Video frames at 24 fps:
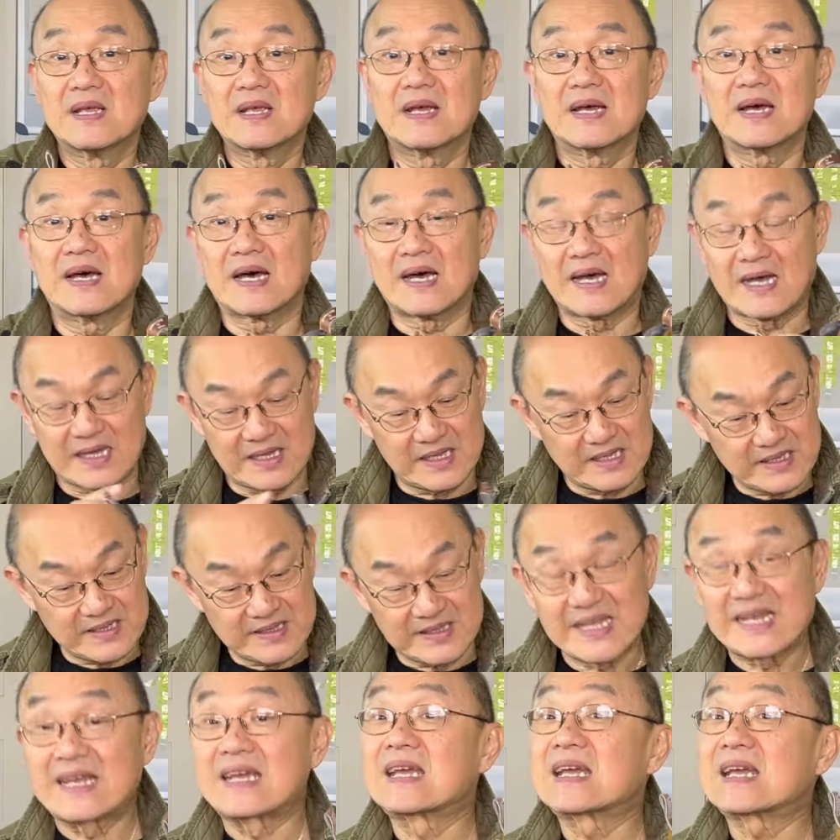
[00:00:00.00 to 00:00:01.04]
Uh,
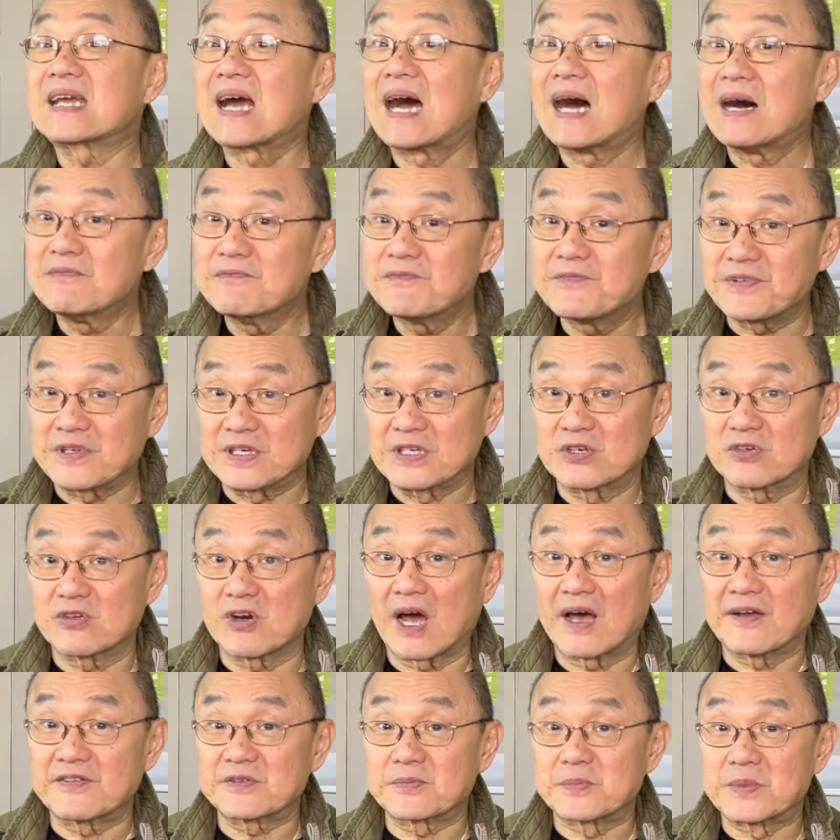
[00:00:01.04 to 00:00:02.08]
the Comfort
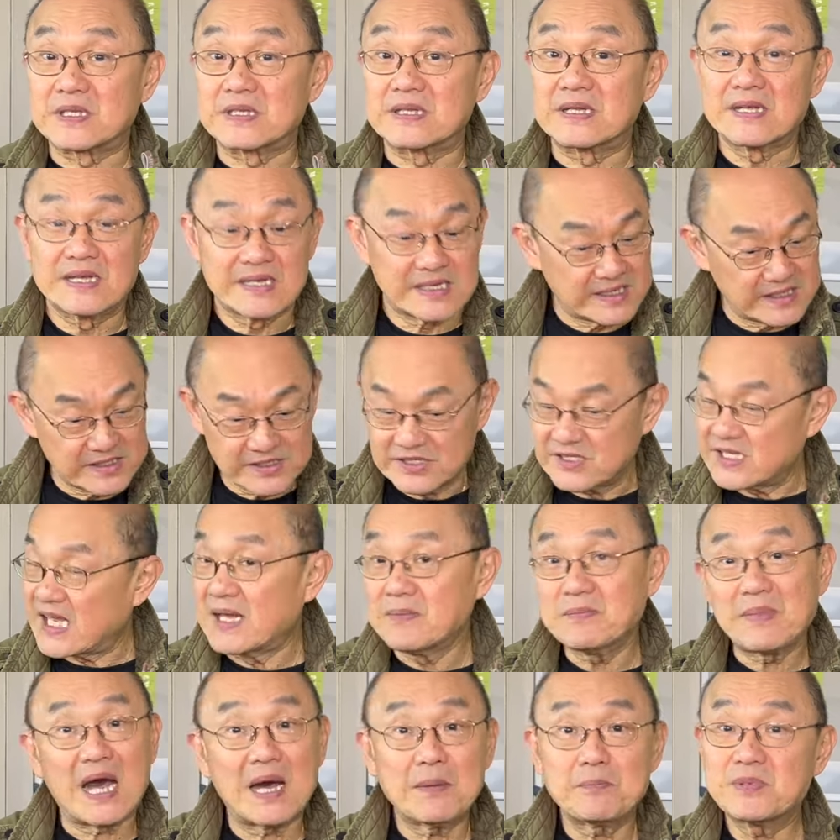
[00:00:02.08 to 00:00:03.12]
Craftsman,
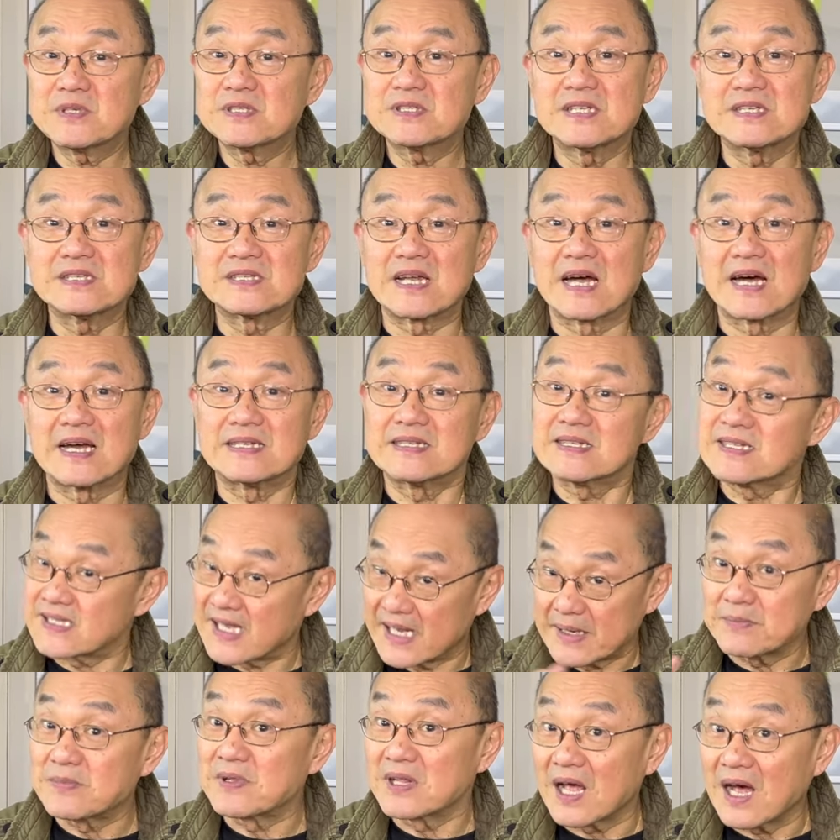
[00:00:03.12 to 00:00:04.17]
same uppers design,
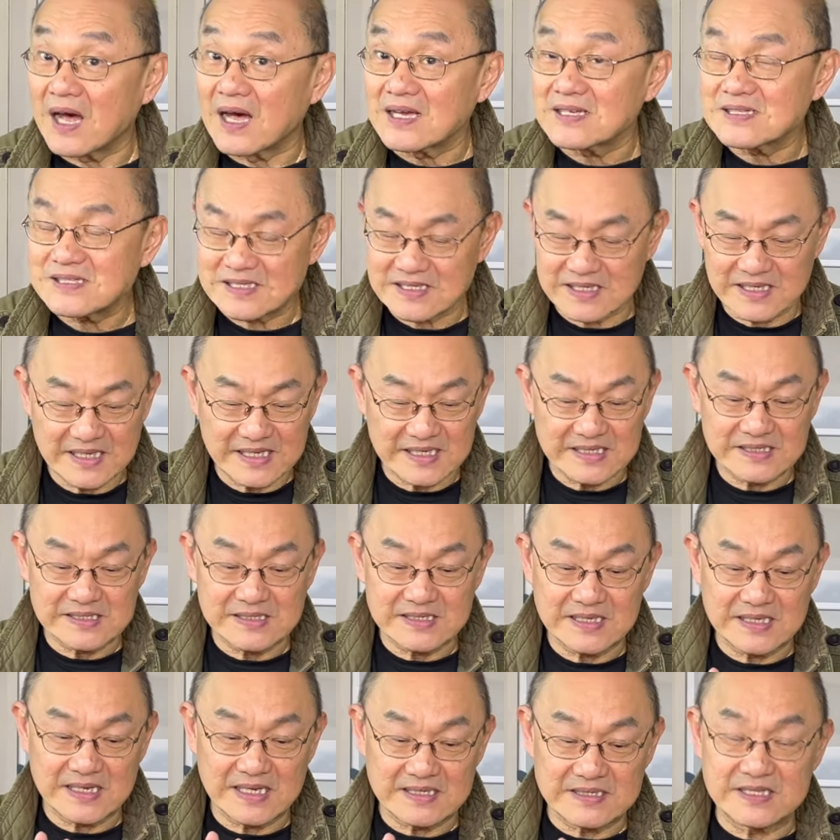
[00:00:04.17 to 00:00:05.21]
same last,
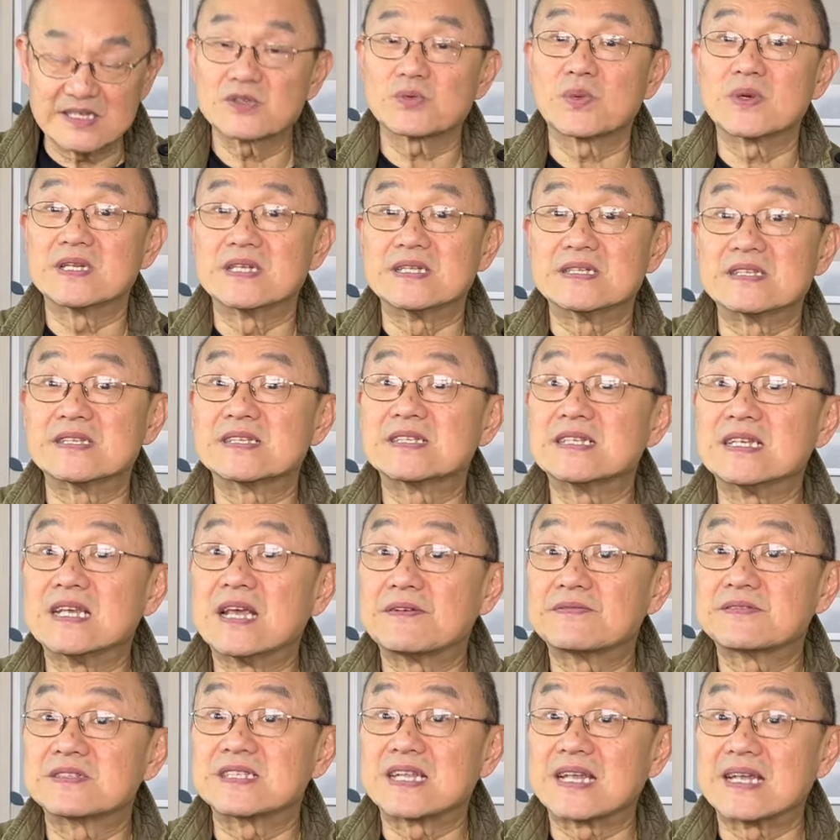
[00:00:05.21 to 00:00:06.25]
in uh, this one in C
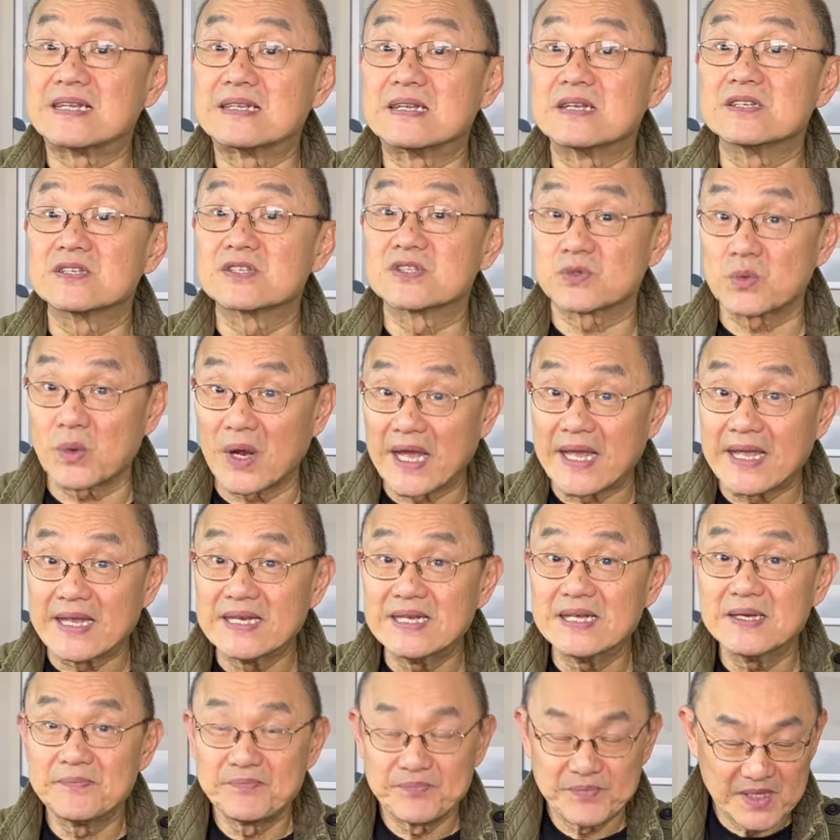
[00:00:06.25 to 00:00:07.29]
F Stead
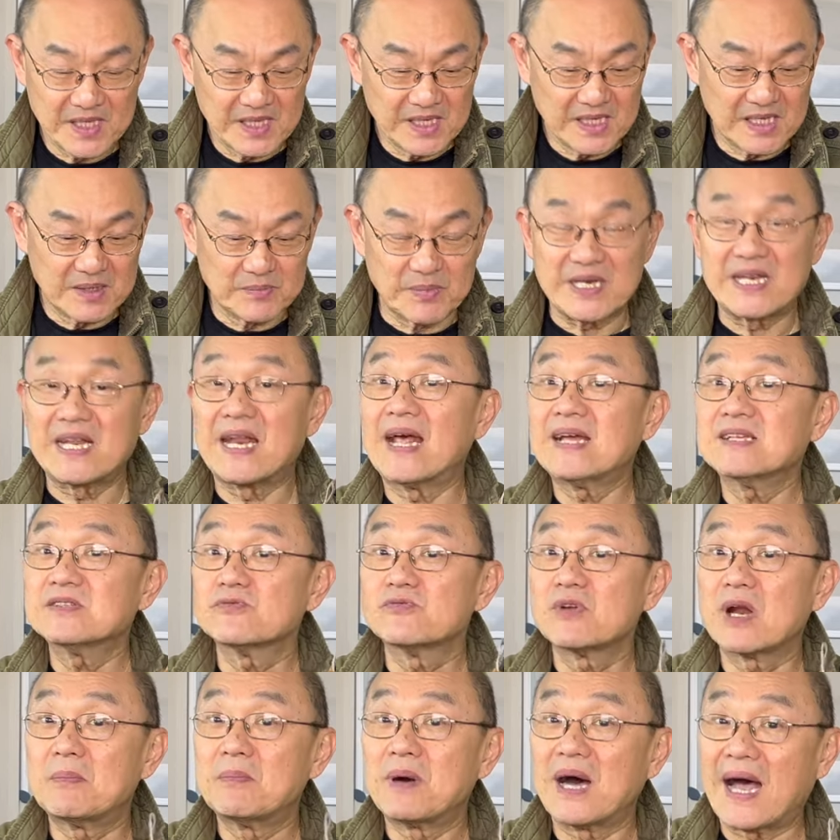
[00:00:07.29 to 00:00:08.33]
suede, but it has a
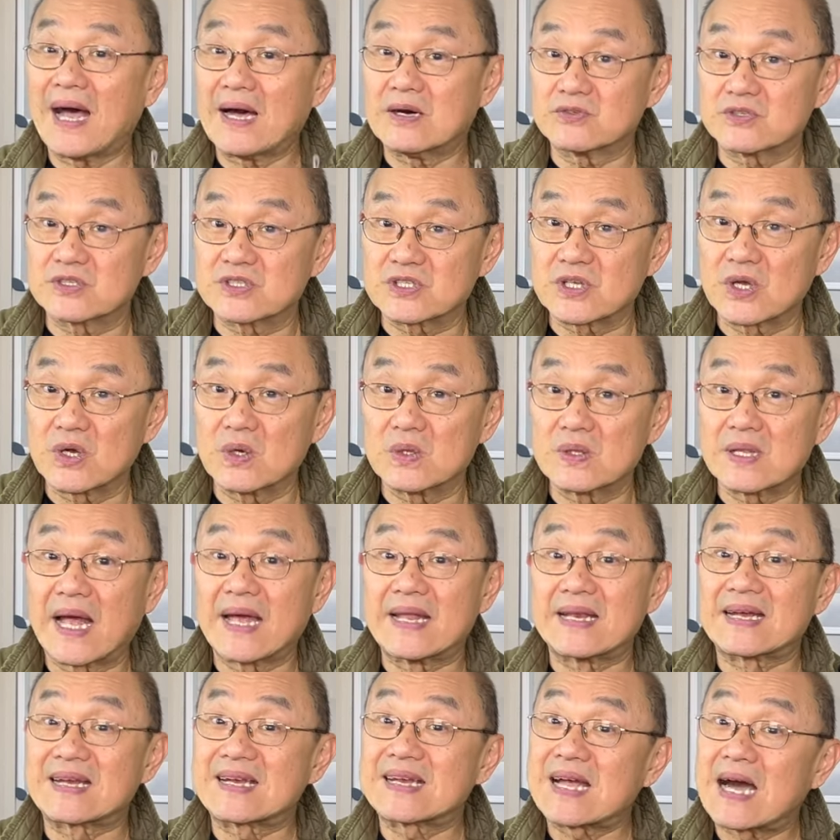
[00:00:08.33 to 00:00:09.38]
rubber outsole
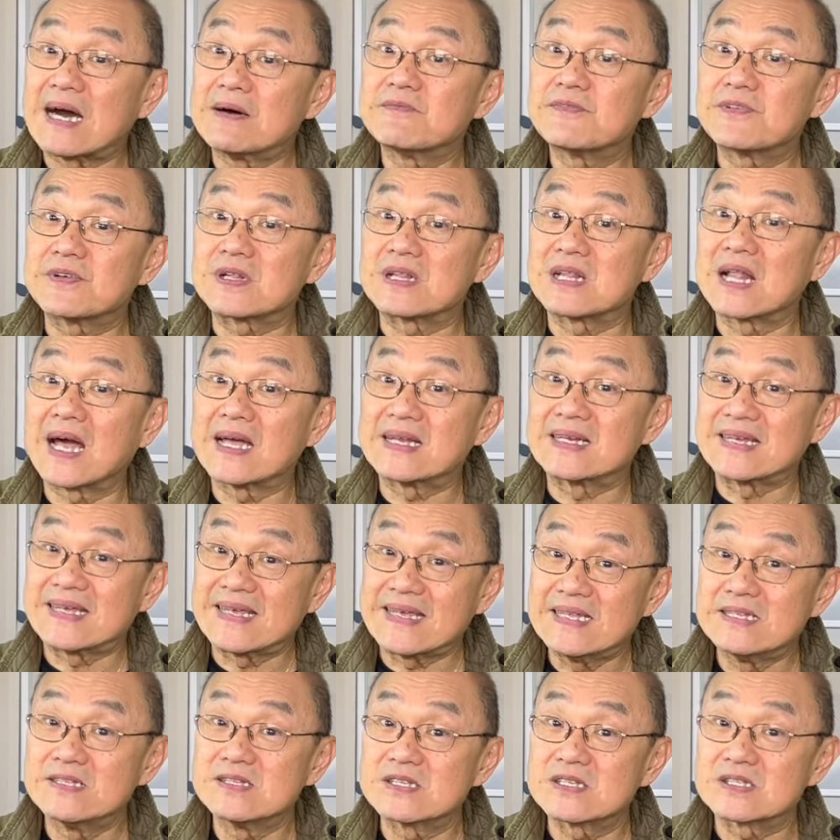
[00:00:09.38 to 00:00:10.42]
and a comfort liner
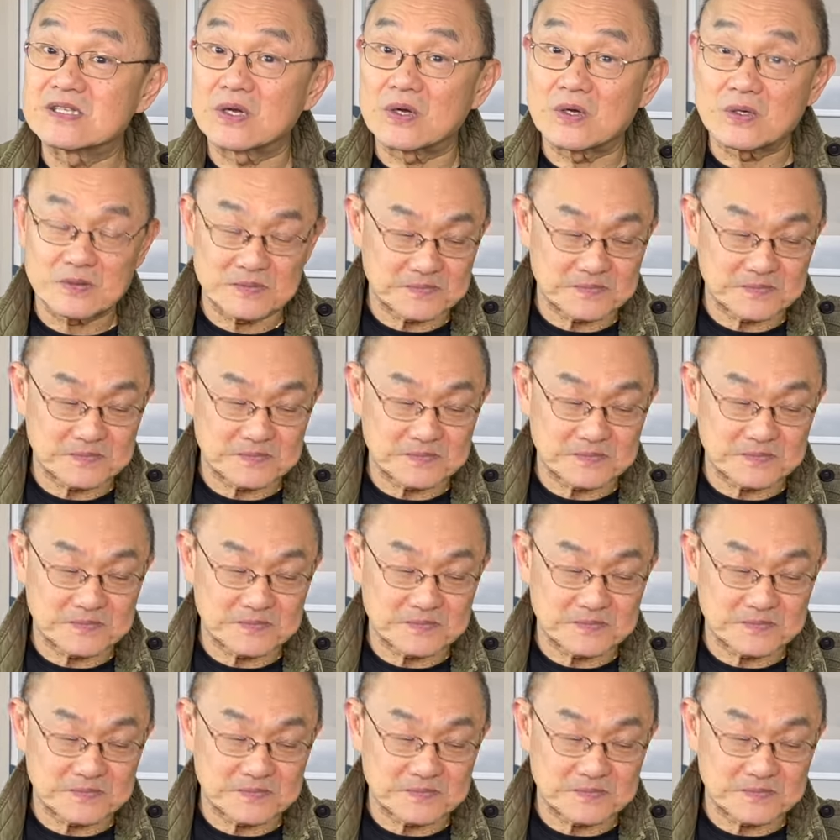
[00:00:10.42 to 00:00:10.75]
insole.